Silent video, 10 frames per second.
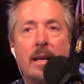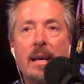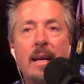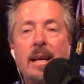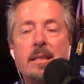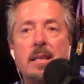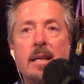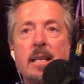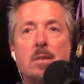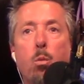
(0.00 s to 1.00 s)

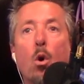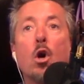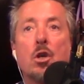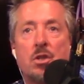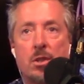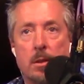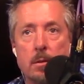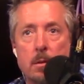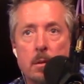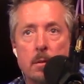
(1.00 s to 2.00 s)
He's worse.
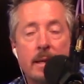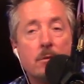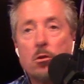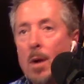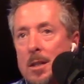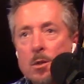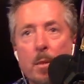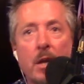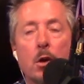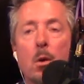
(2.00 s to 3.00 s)
Trust
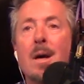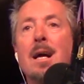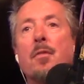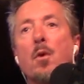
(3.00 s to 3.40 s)
me, you.